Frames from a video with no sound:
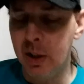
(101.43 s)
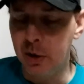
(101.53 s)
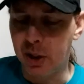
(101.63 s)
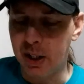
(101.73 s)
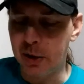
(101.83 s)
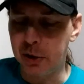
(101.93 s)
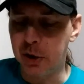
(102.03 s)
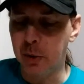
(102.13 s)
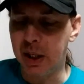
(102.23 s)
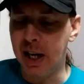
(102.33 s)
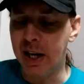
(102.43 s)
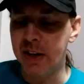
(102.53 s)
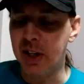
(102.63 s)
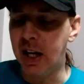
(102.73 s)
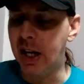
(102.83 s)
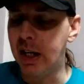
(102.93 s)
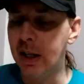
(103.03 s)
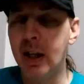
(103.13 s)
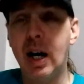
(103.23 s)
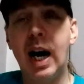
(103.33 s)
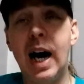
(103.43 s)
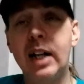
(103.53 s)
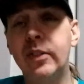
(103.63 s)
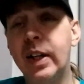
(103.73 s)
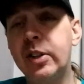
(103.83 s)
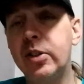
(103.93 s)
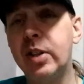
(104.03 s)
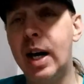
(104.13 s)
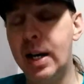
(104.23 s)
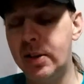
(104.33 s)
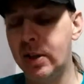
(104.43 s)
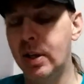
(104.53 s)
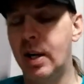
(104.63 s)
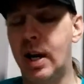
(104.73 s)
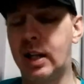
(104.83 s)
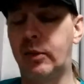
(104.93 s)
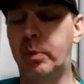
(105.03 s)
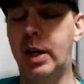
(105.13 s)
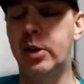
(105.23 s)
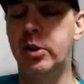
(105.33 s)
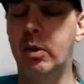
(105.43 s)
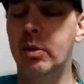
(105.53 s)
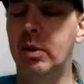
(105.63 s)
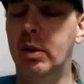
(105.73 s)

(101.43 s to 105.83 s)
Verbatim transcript: You can either do it as a octave exercise, octave arpeggio,